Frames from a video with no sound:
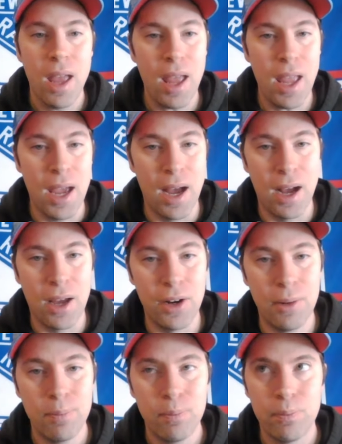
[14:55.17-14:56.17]

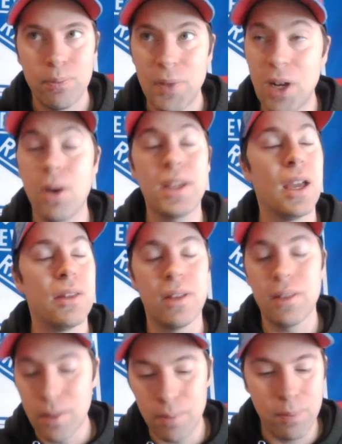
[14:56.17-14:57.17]
And, you know, again,
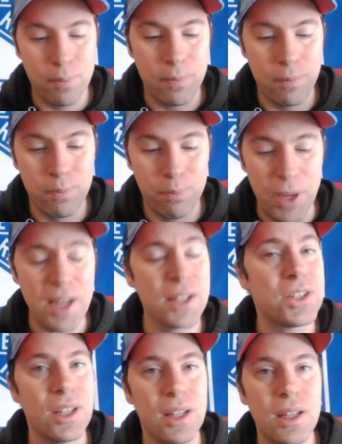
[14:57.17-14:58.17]
the
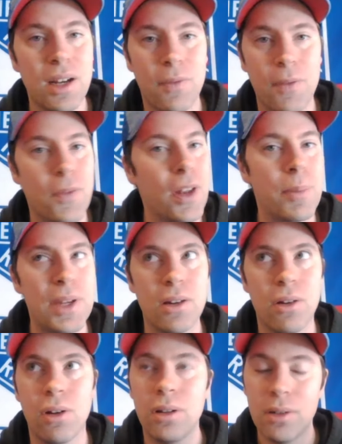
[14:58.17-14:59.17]
biggest thing here for Filip
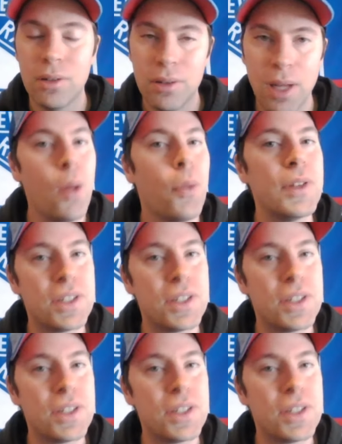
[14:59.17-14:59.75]
Hedl, health and